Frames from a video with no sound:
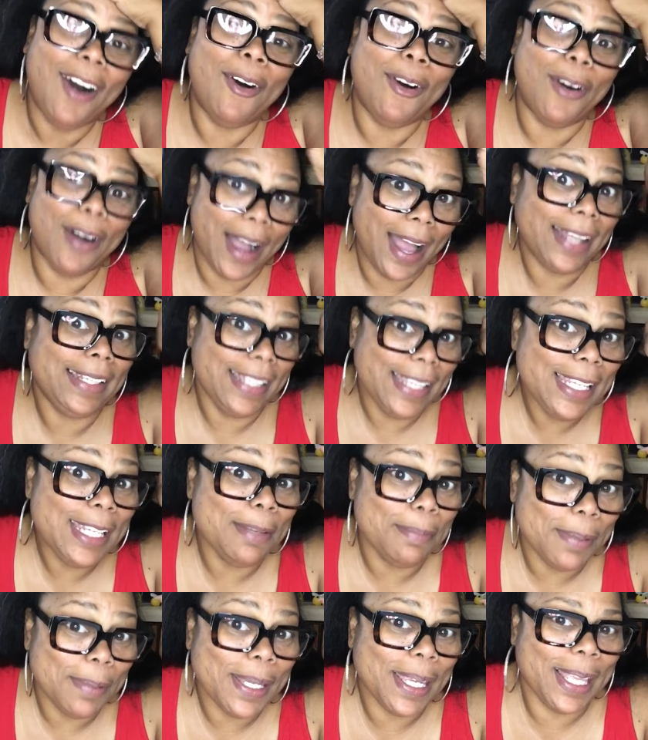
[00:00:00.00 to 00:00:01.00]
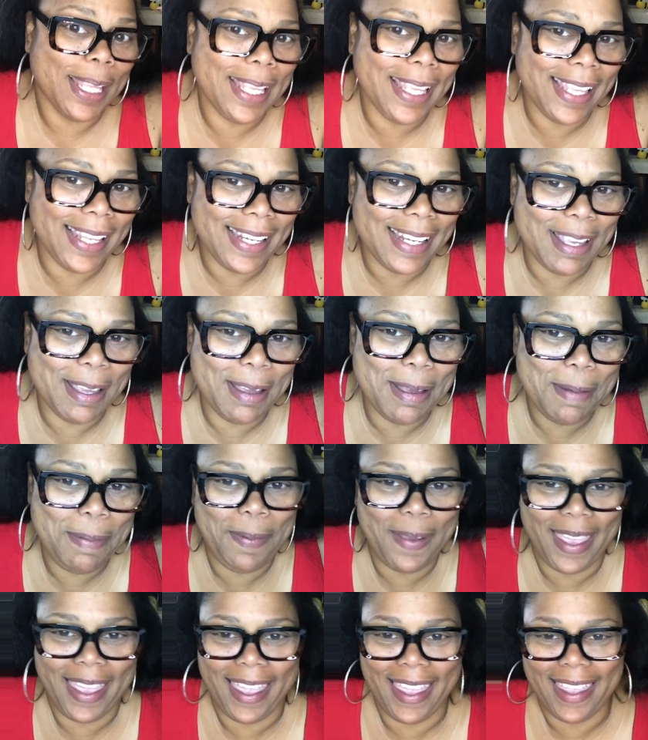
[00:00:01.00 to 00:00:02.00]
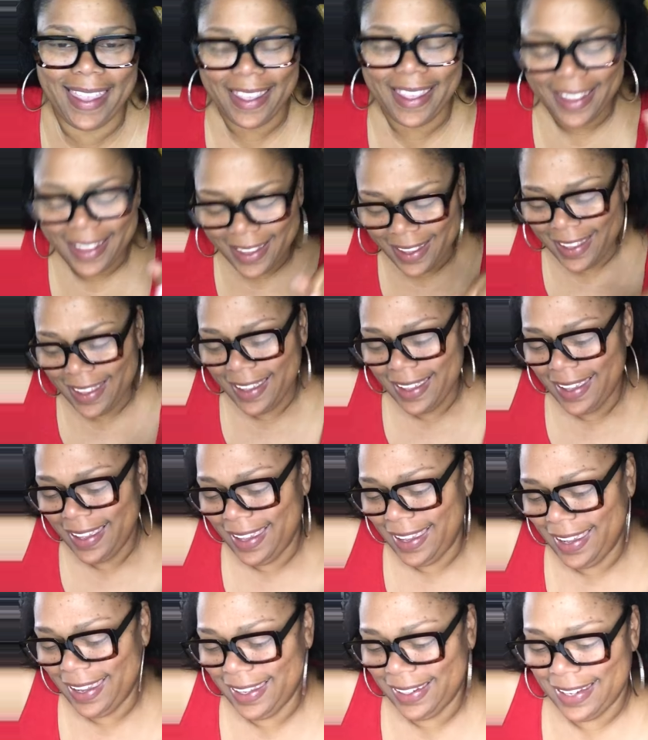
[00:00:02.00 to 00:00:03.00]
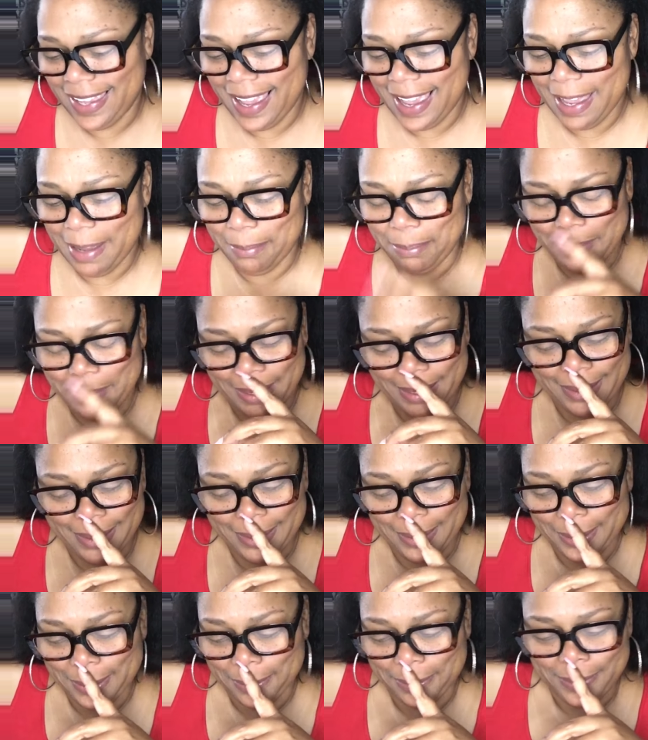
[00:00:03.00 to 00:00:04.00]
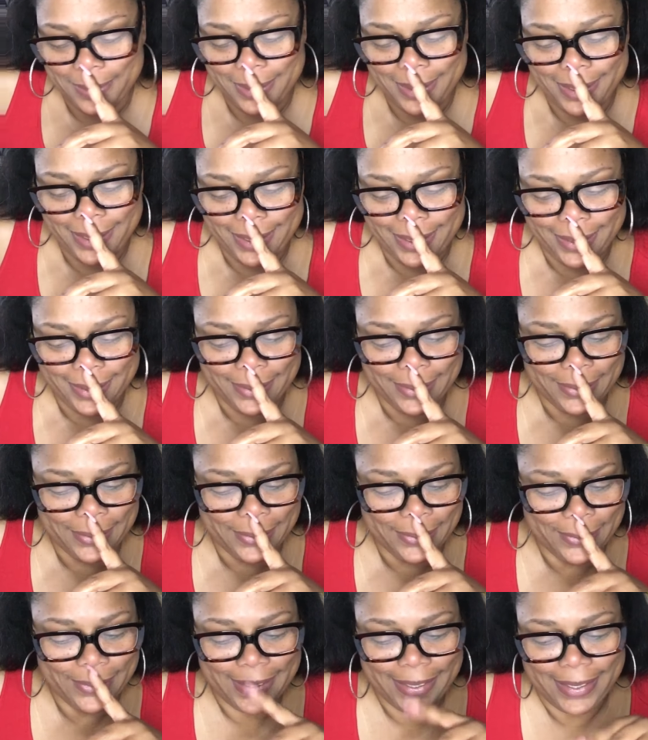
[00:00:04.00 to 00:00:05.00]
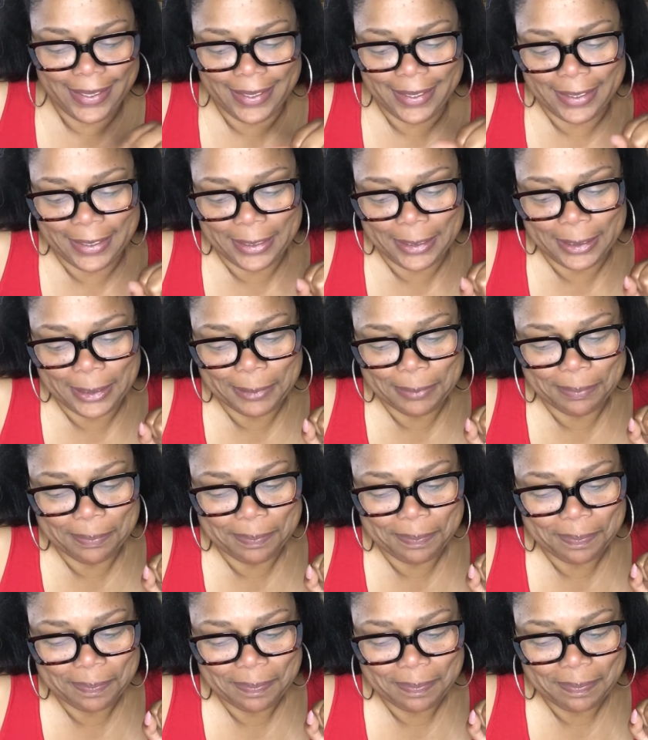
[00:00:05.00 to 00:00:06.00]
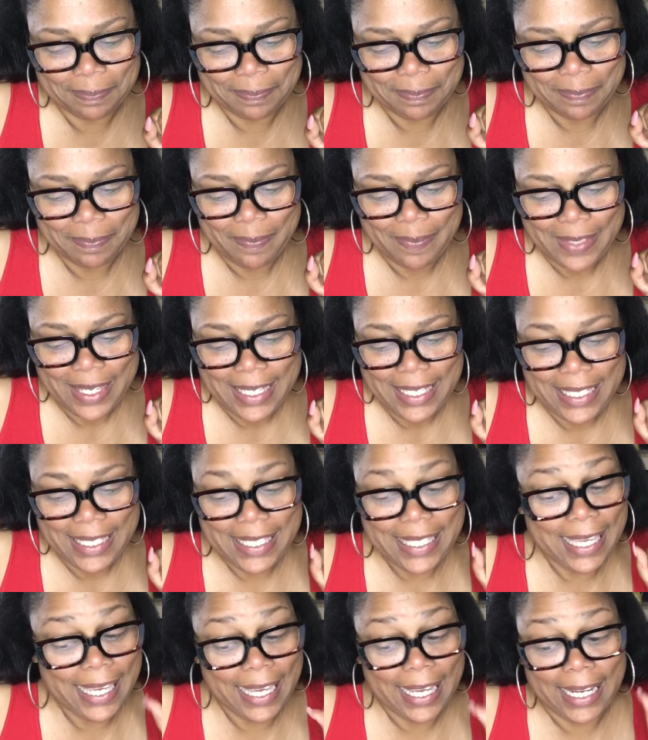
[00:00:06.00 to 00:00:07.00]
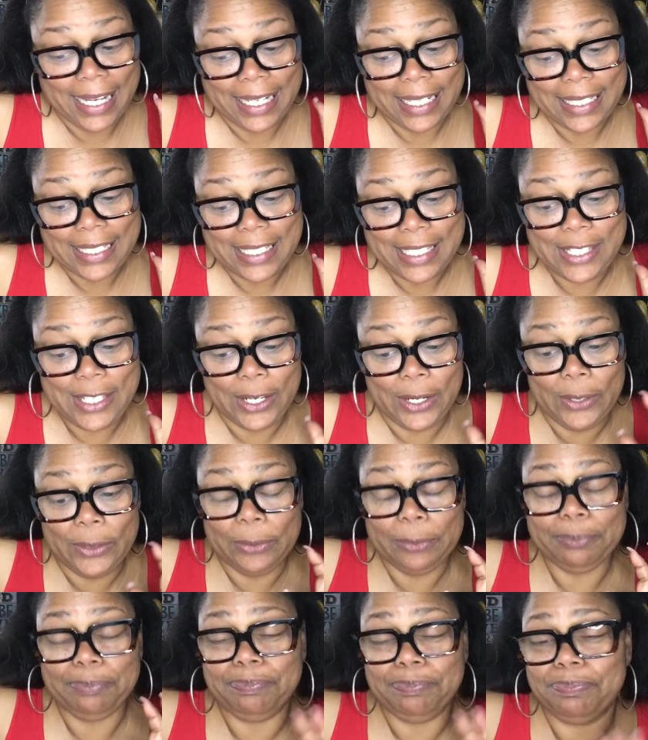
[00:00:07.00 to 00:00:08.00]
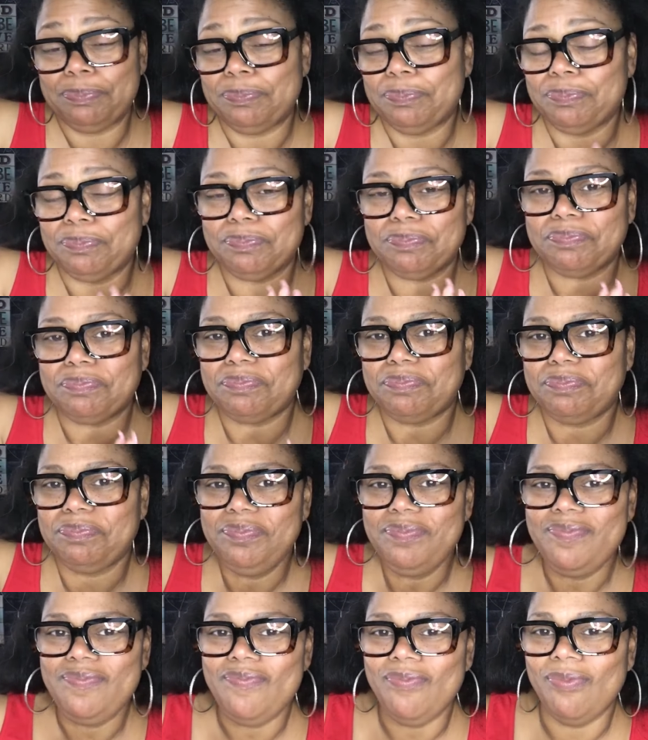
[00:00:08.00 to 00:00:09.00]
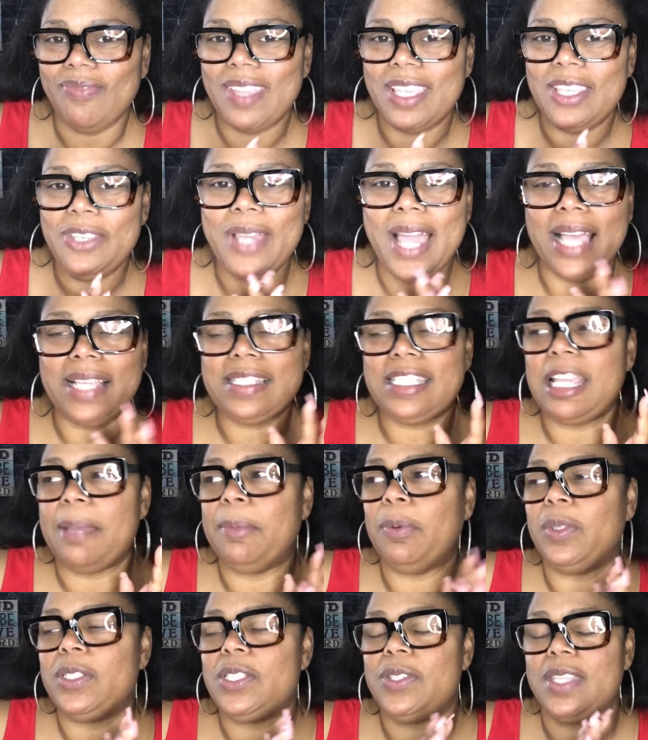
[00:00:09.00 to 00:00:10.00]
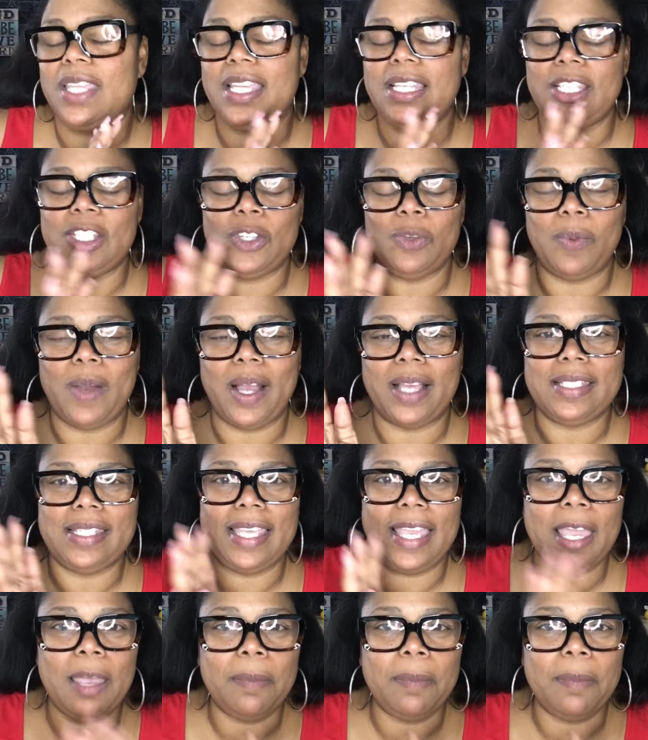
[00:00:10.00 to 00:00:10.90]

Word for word: or I need to be in the bed at nine p m Anywho, um, yeah. So... you guys tell me what you think. Did you watch the